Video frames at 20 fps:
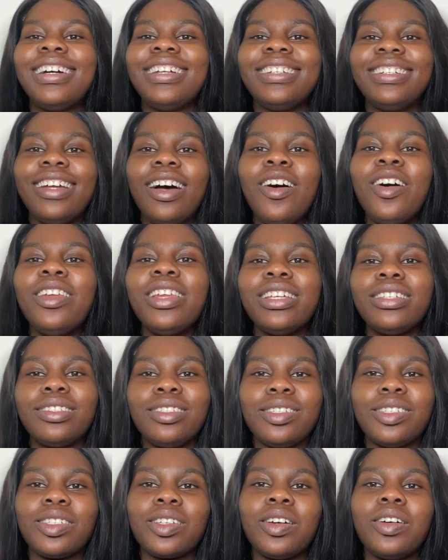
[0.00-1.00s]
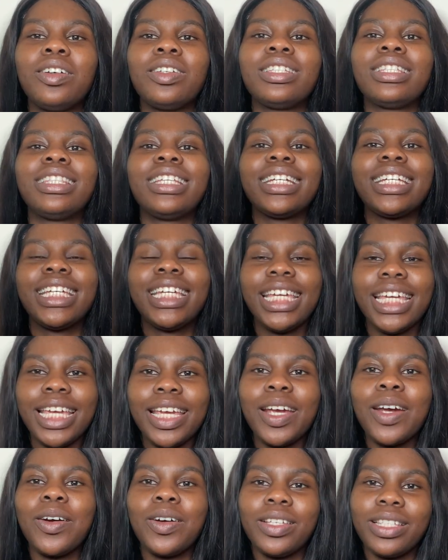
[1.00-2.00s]
Now let's discuss the
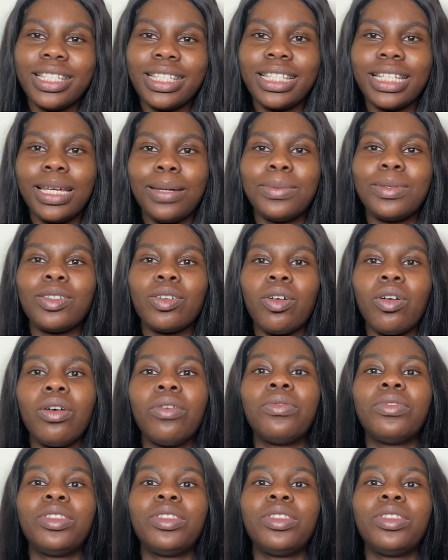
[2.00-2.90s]
key concepts of